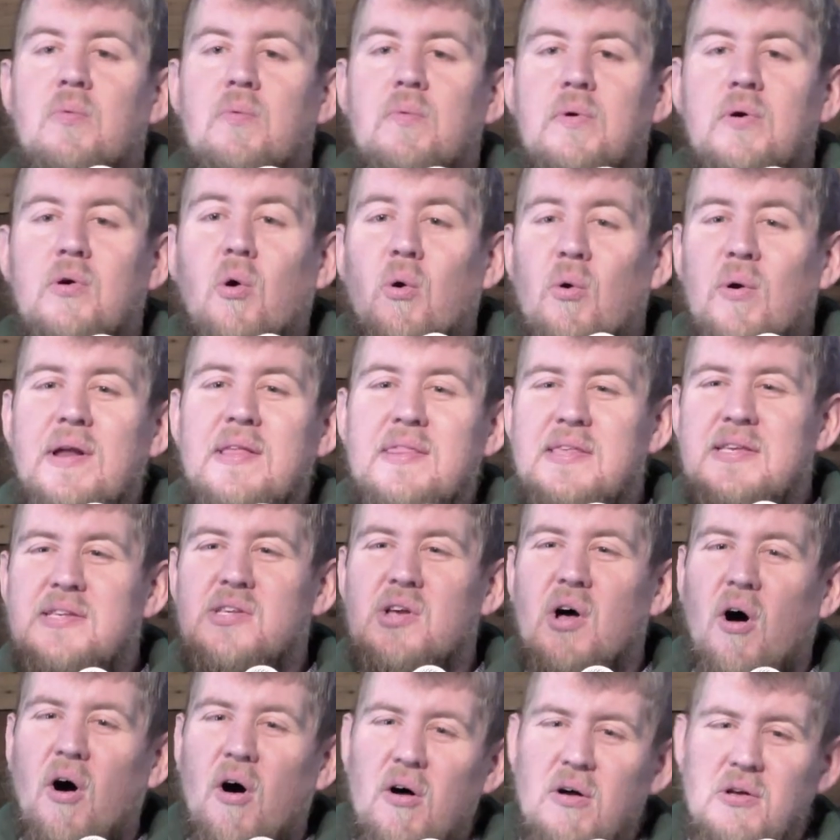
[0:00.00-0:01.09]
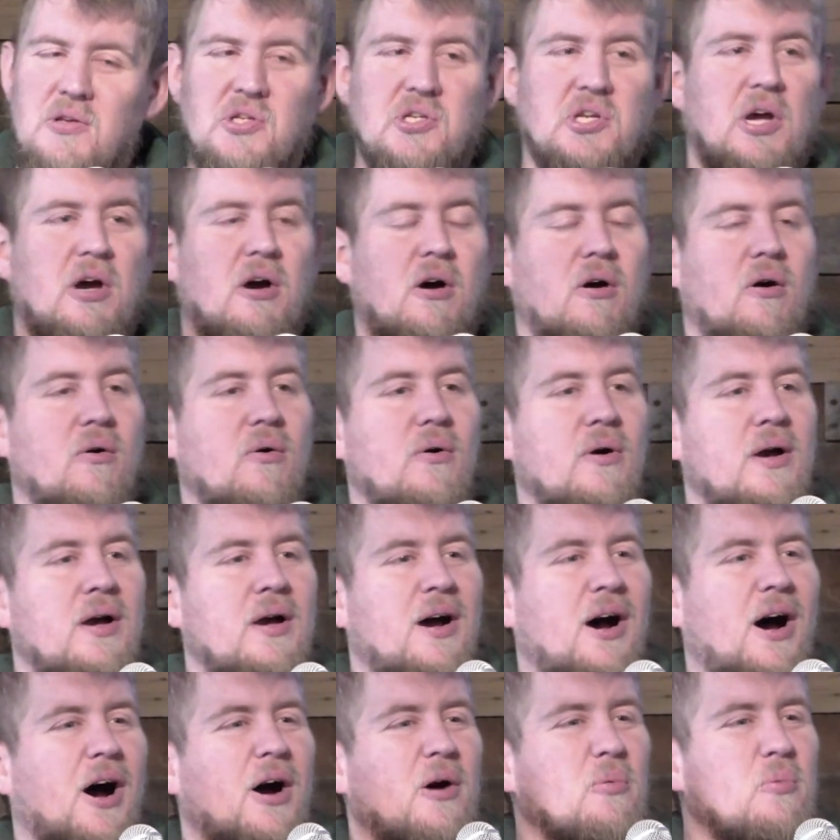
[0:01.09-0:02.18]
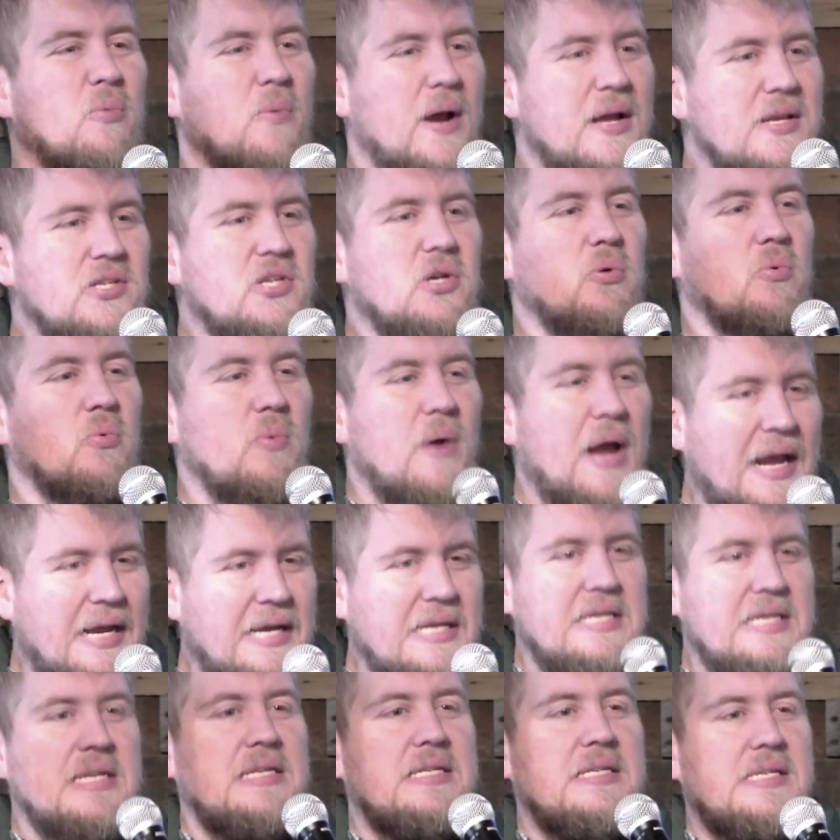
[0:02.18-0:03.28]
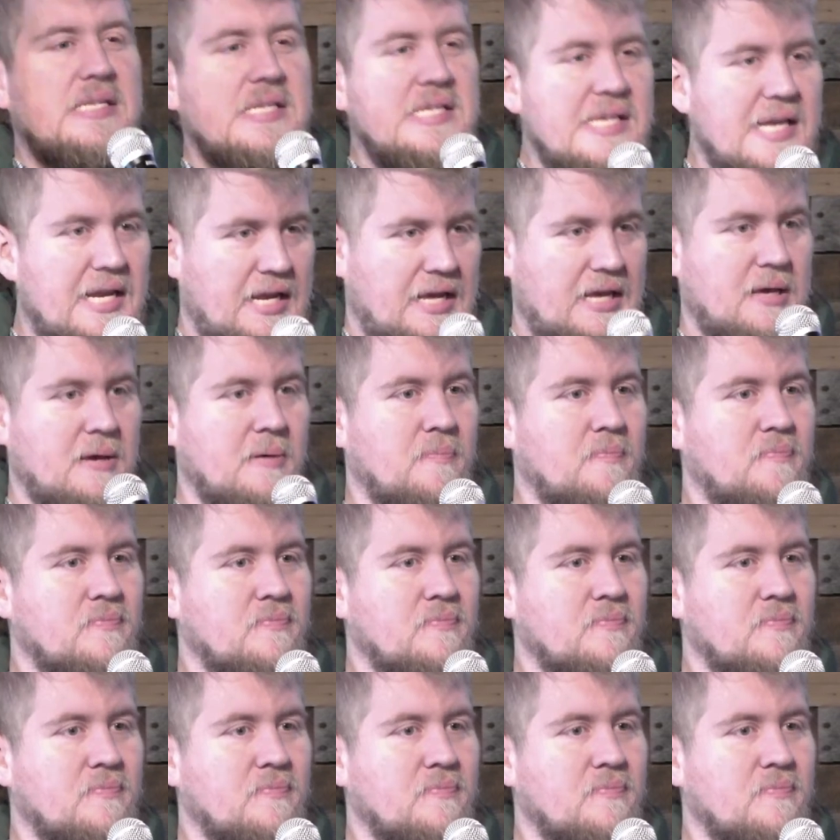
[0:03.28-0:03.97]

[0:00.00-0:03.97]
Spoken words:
Corinth is also a resurrected city.